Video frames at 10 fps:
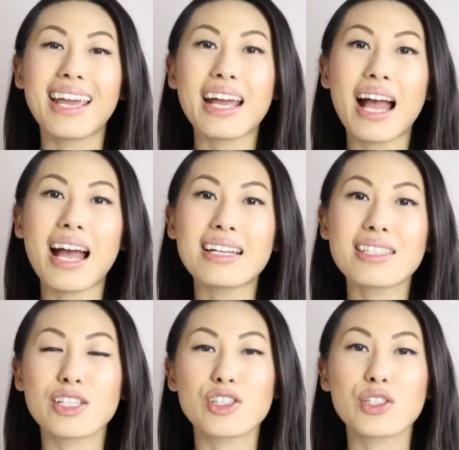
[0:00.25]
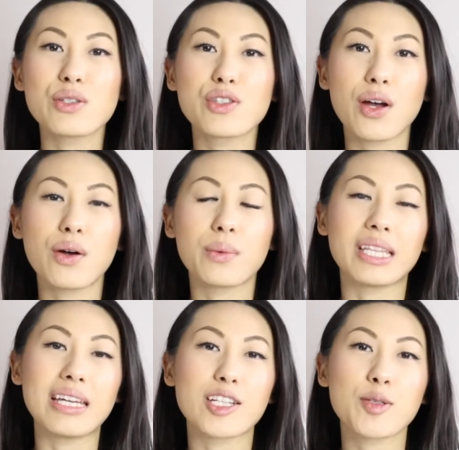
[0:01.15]
Hey guys, it's Lu Zhou
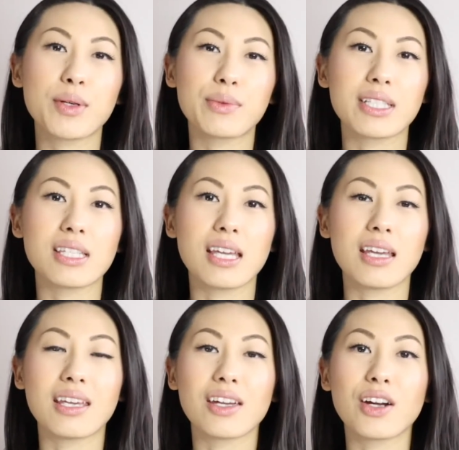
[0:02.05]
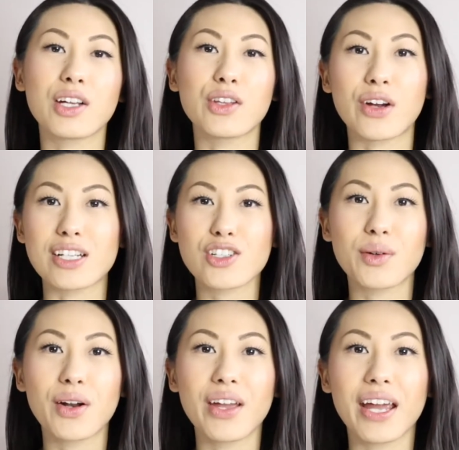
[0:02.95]
with eXp Realty here in the Greater
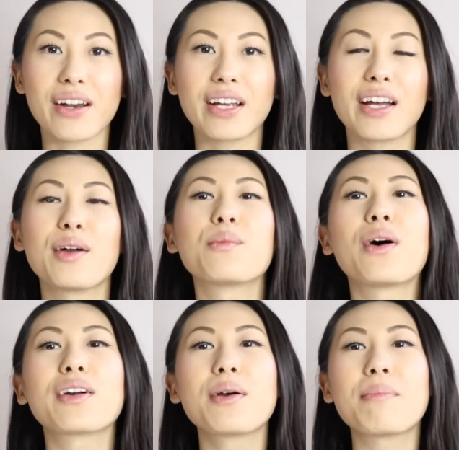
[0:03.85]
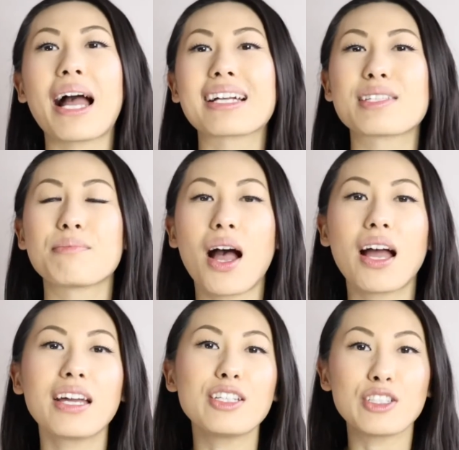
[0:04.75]
Toronto Area and welcome back to
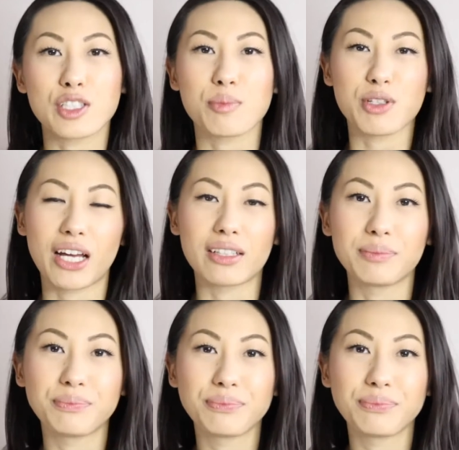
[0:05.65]
my YouTube channel.